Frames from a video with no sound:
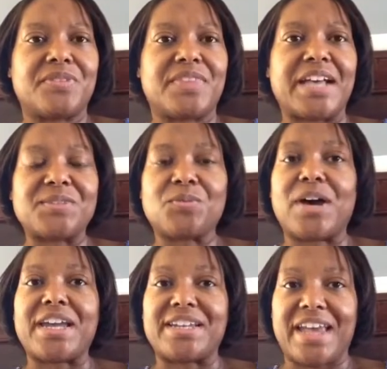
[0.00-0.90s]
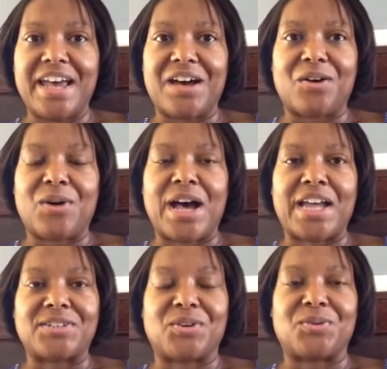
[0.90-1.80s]
that's why now
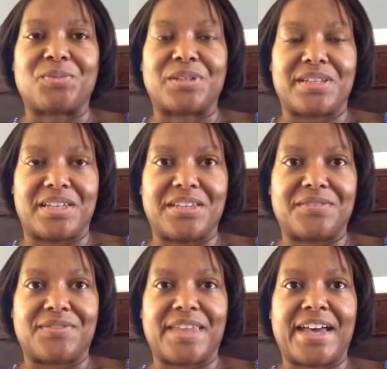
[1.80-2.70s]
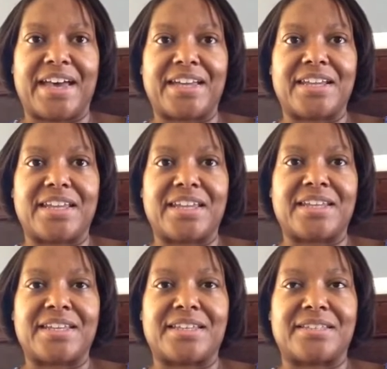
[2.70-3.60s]
I don't believe that it
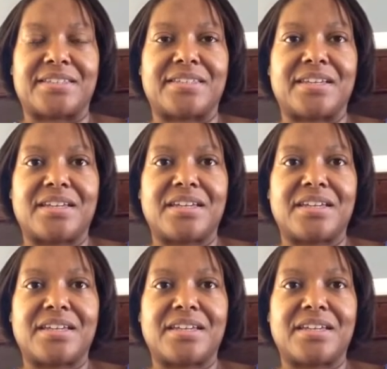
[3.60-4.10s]
is